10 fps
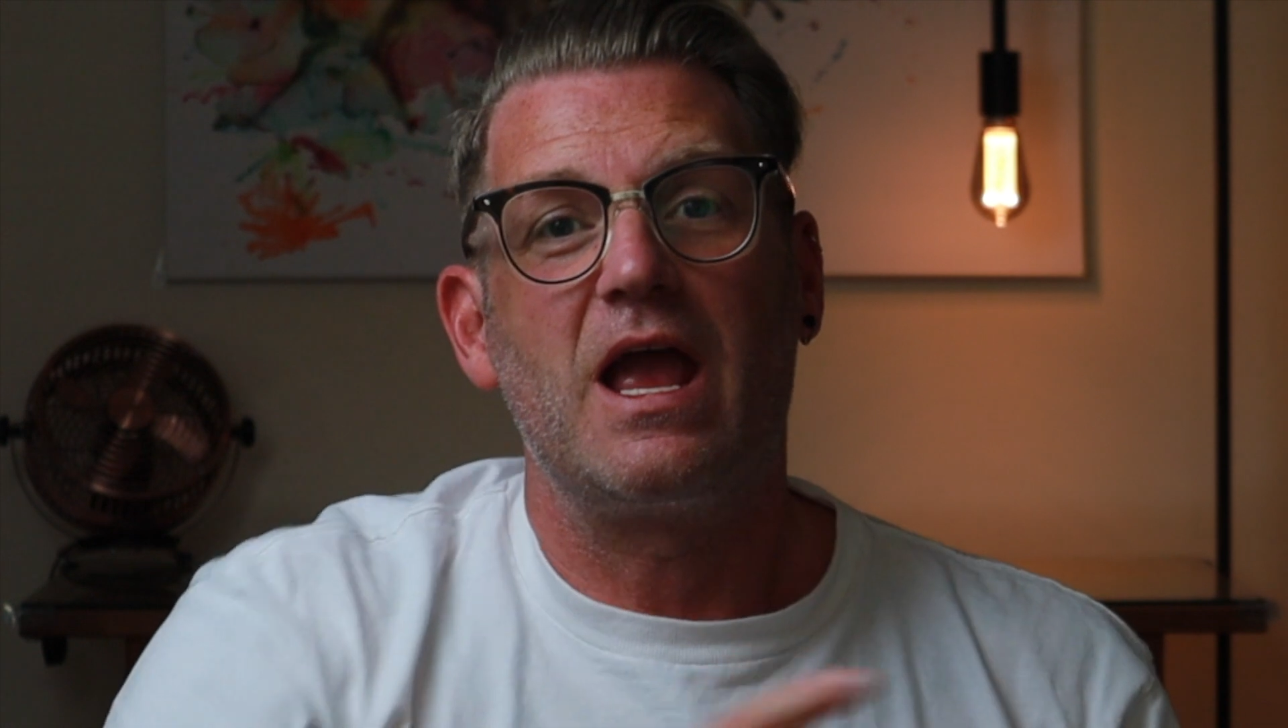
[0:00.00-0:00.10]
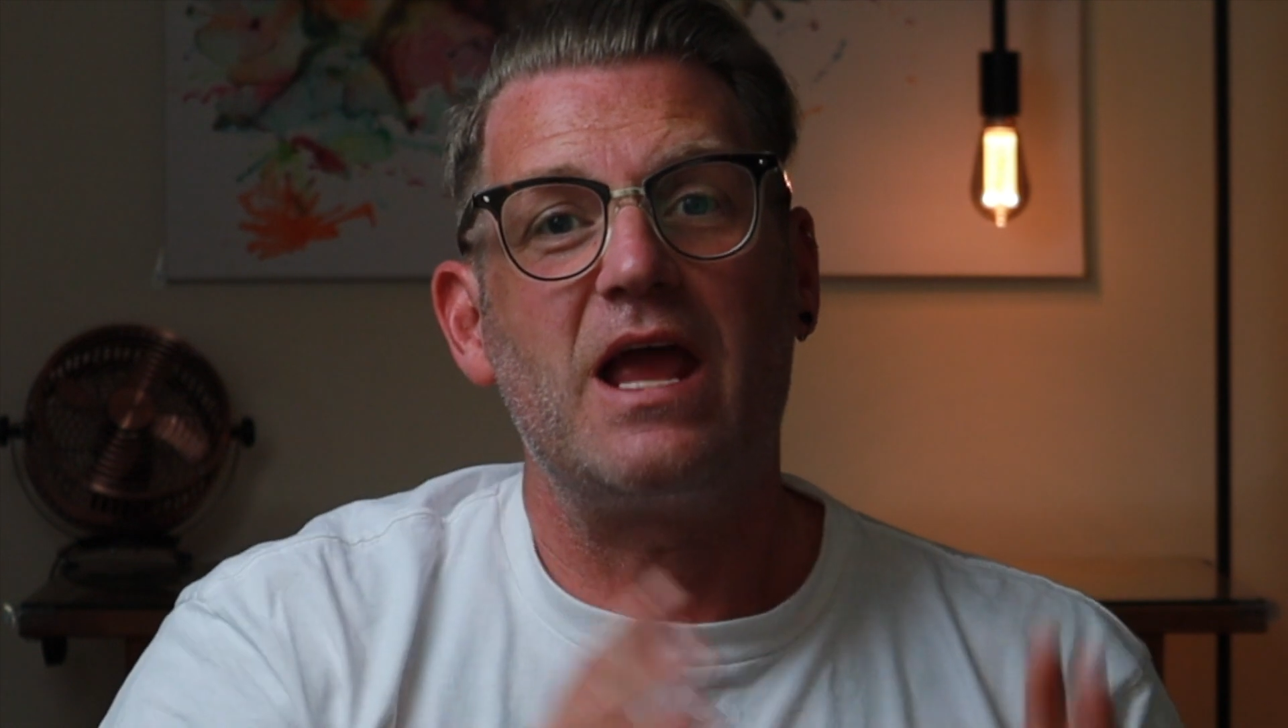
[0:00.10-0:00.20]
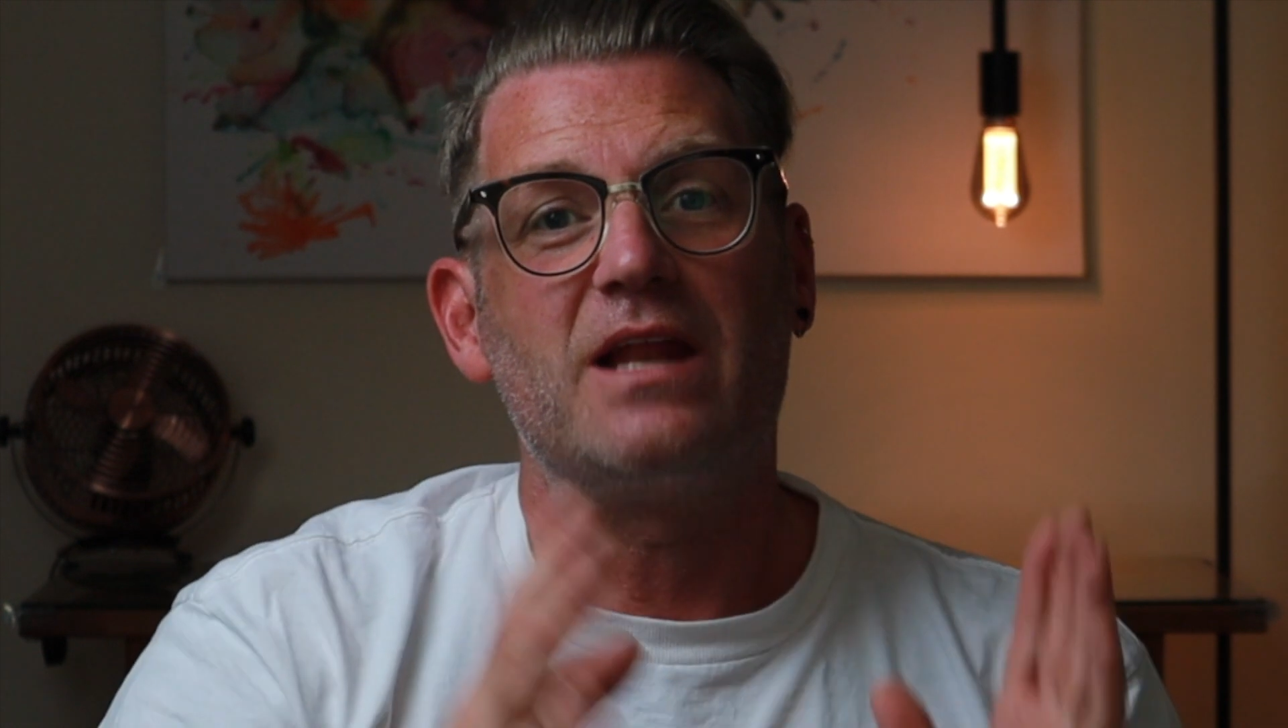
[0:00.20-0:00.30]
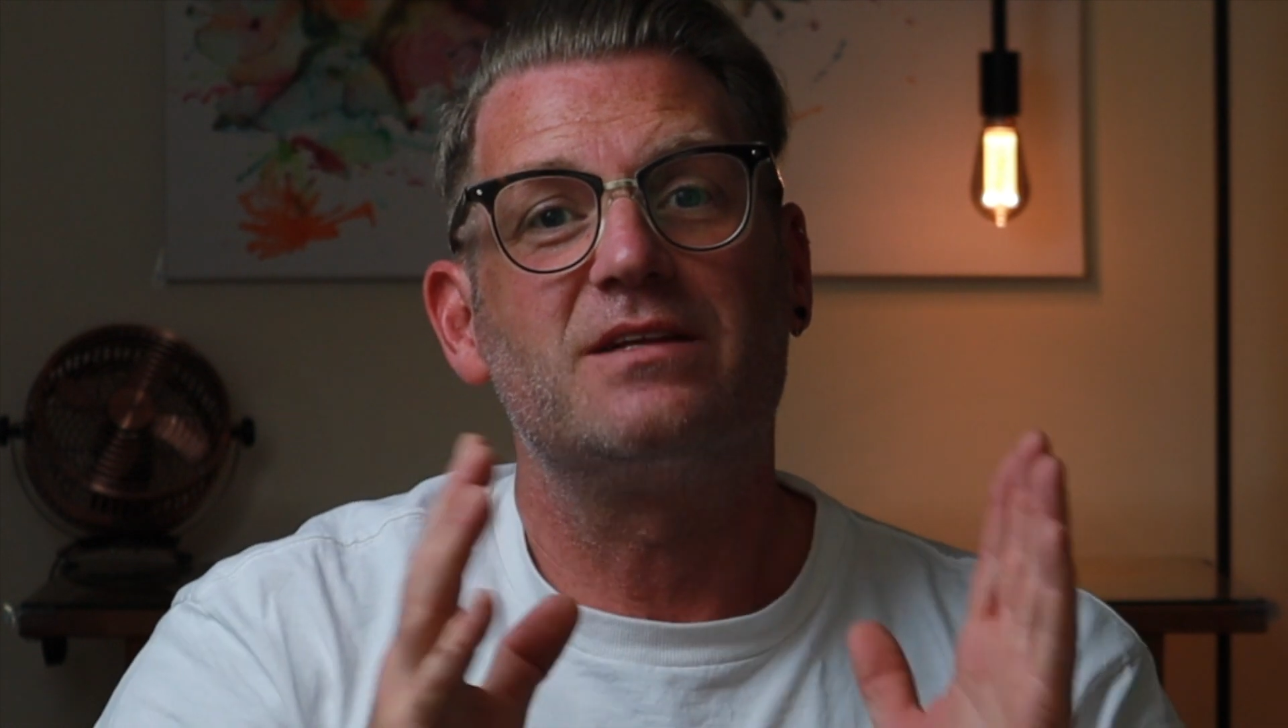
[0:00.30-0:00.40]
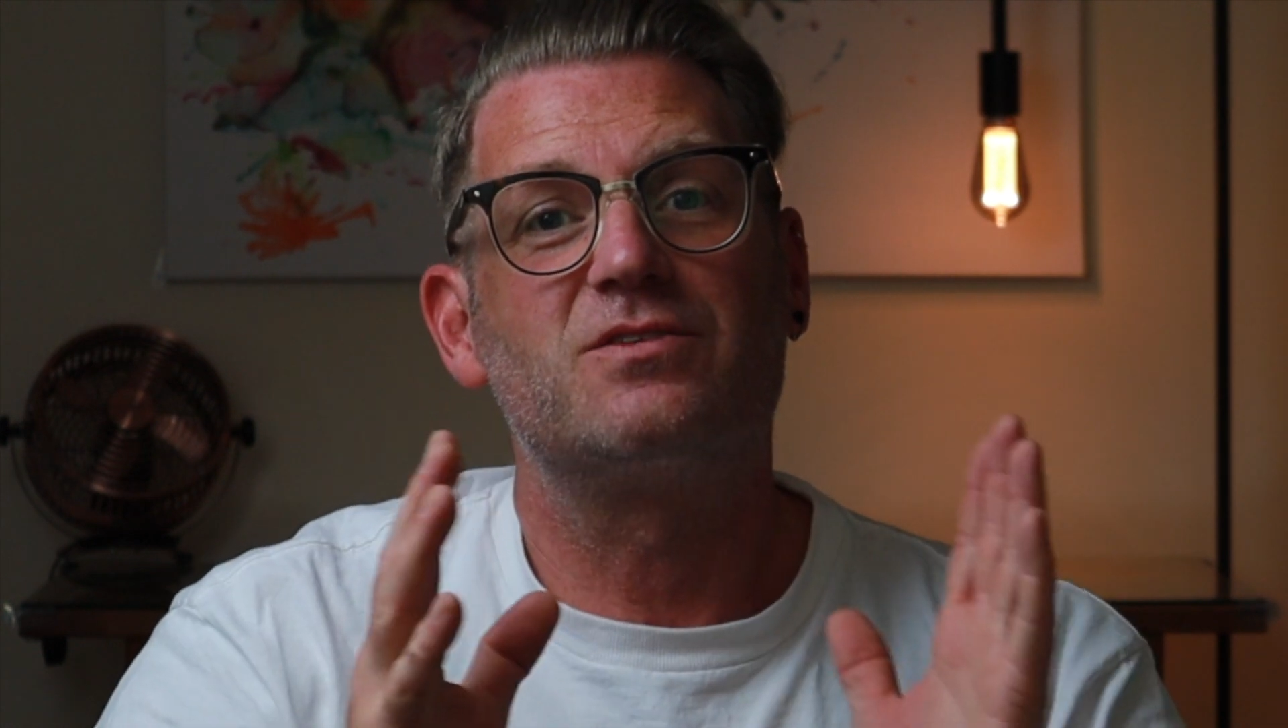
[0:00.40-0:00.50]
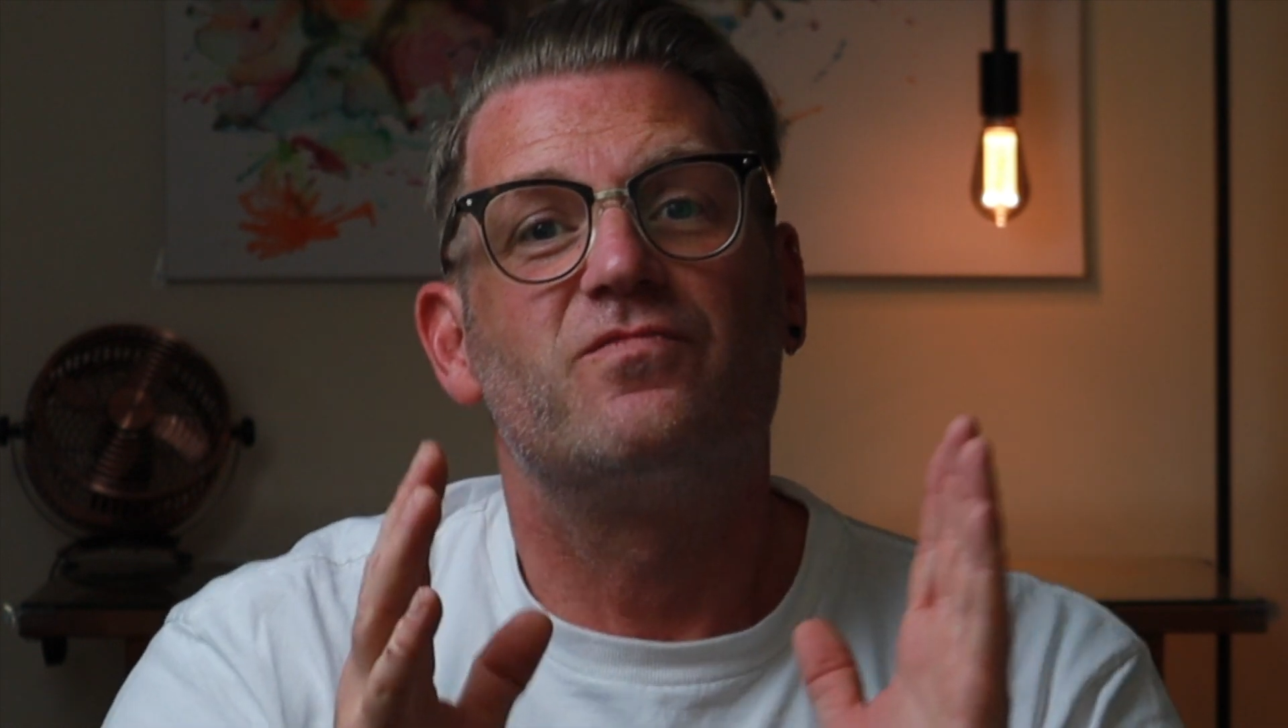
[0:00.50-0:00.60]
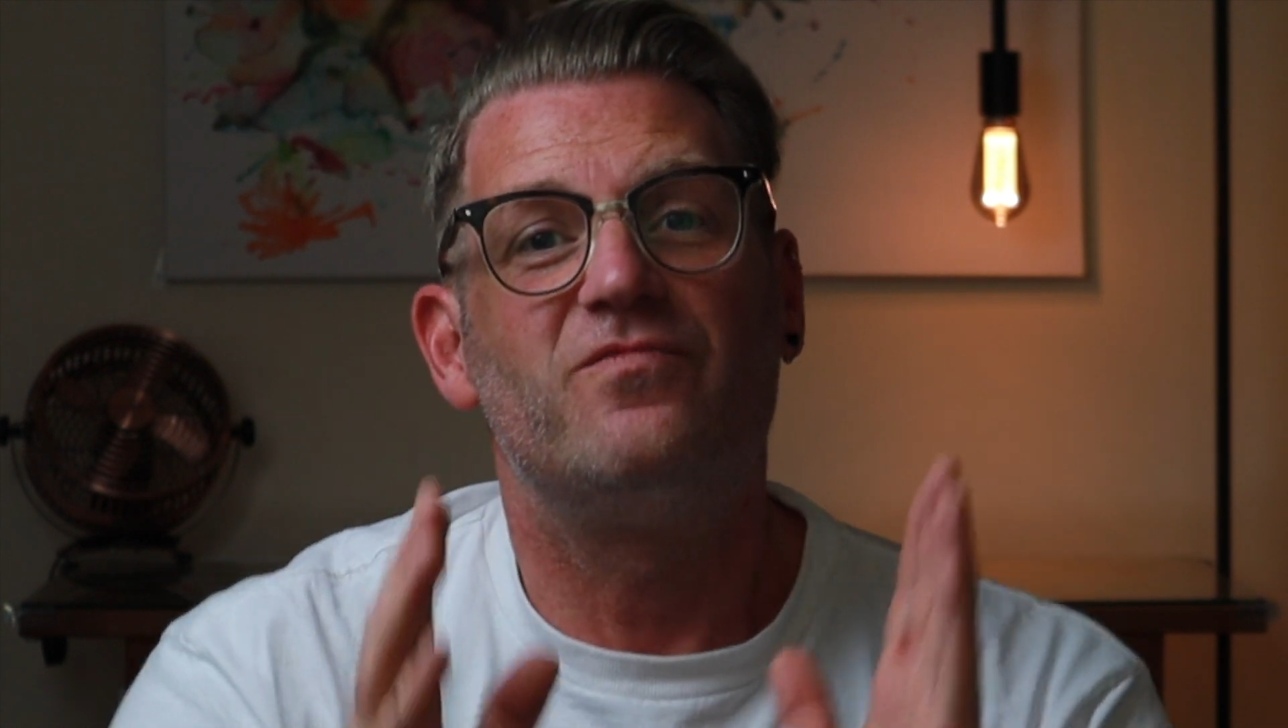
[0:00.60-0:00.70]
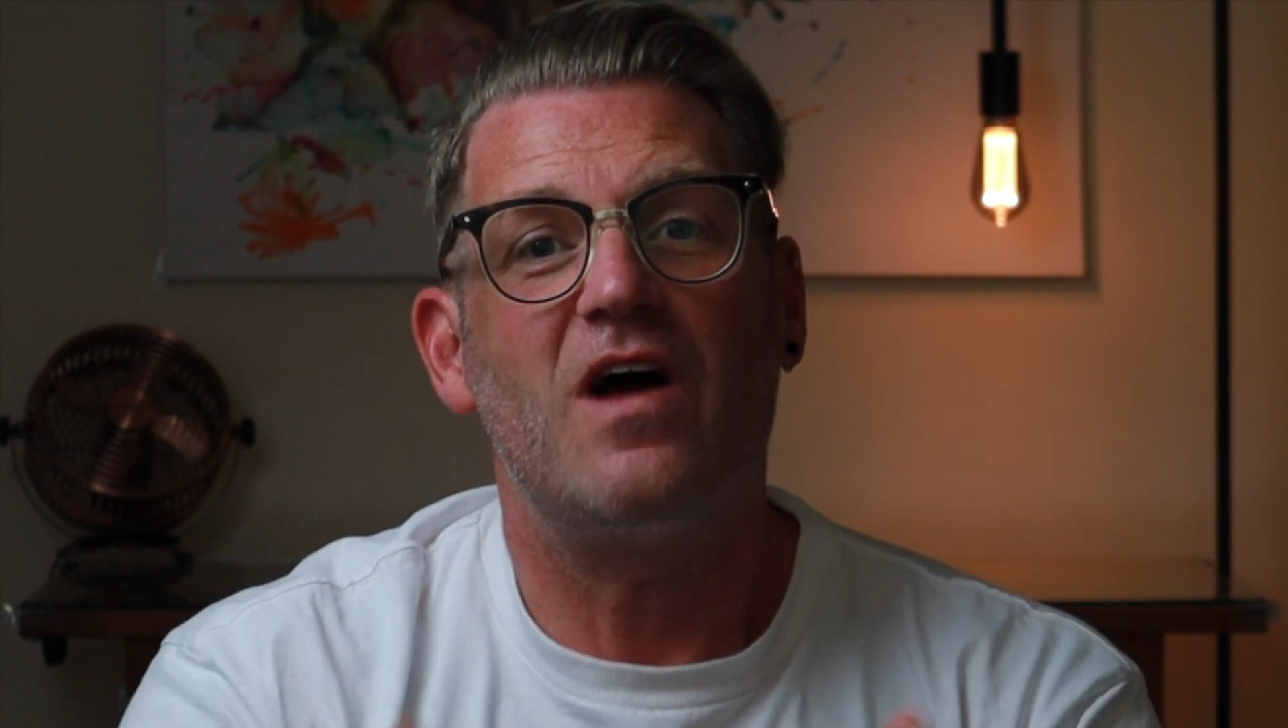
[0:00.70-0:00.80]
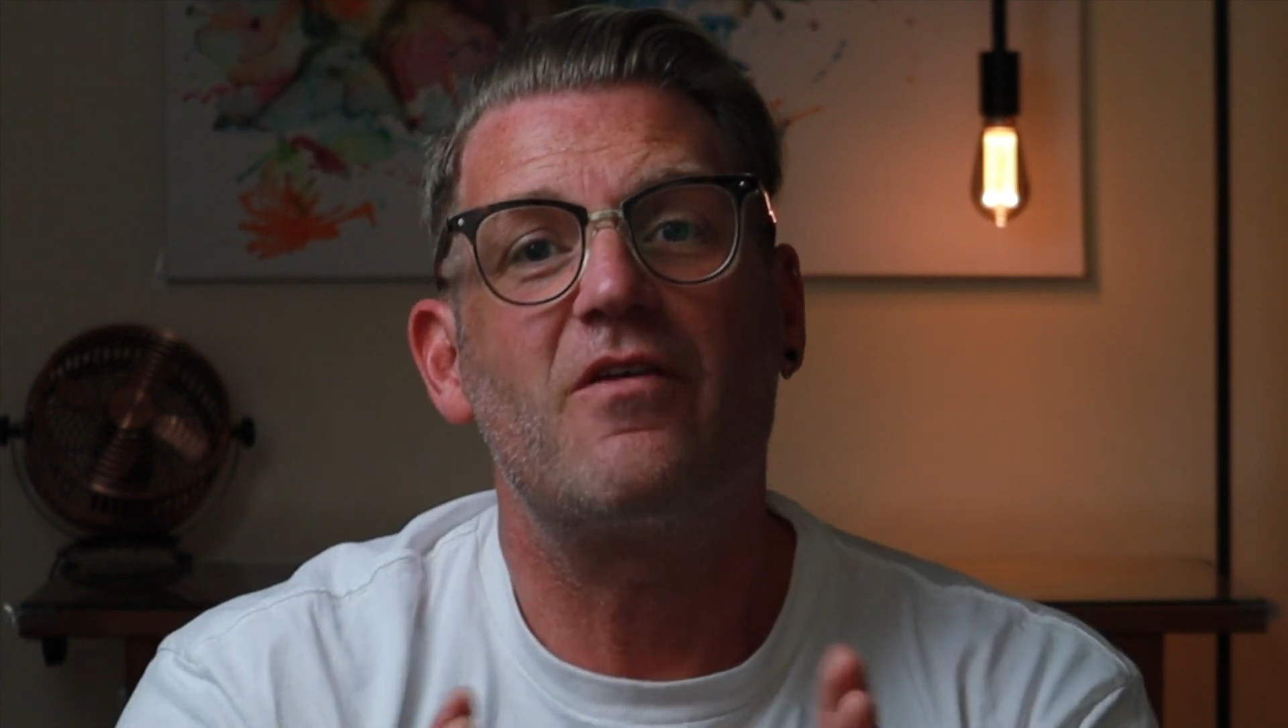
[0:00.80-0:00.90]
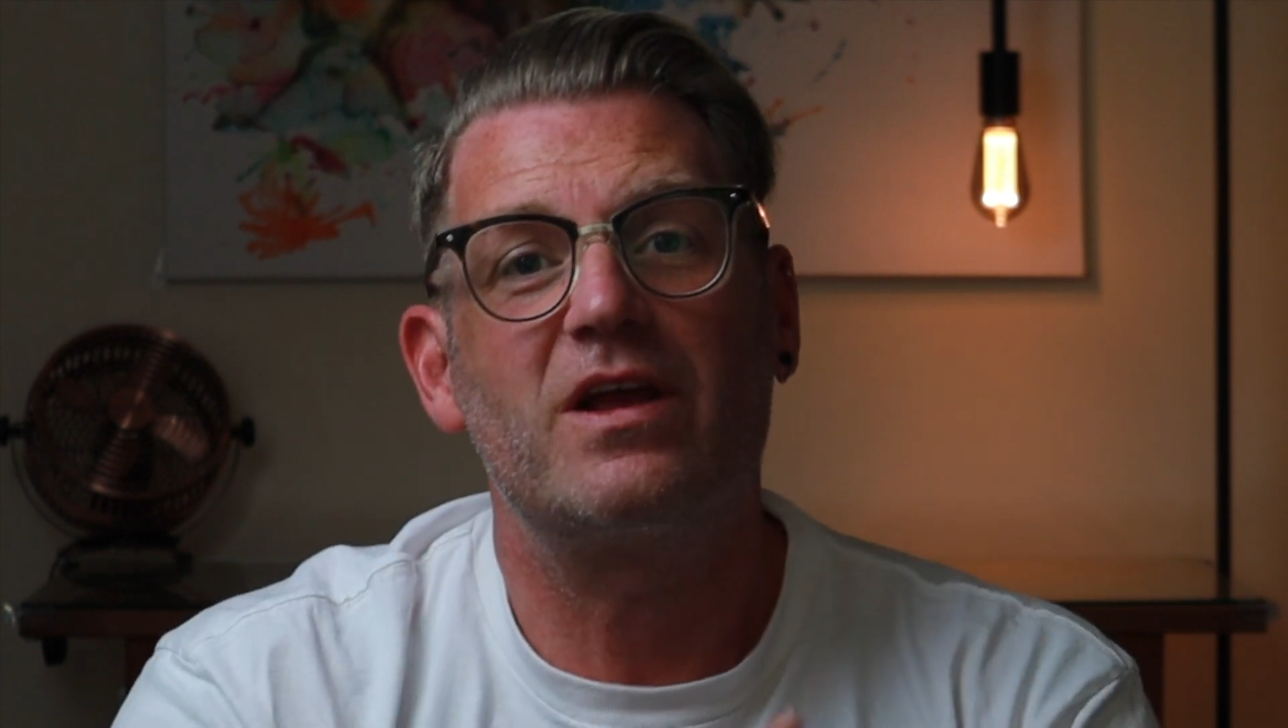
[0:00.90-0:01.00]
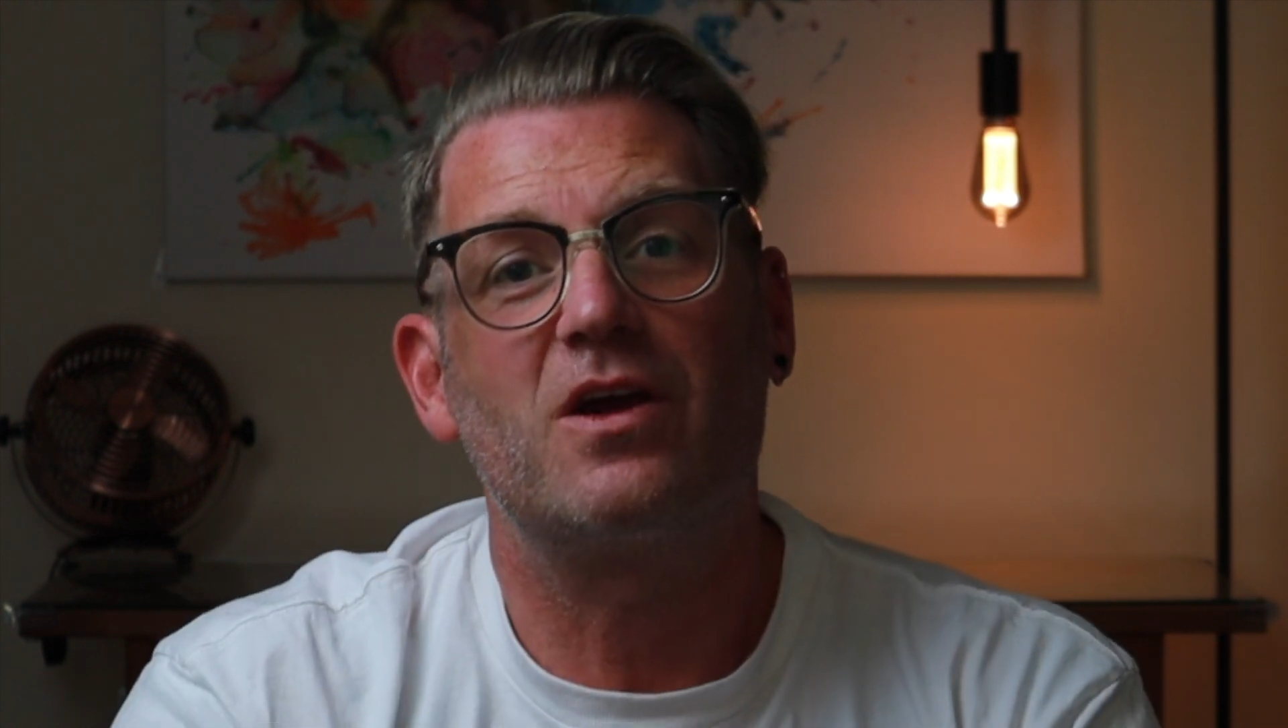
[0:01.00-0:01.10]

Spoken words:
in a very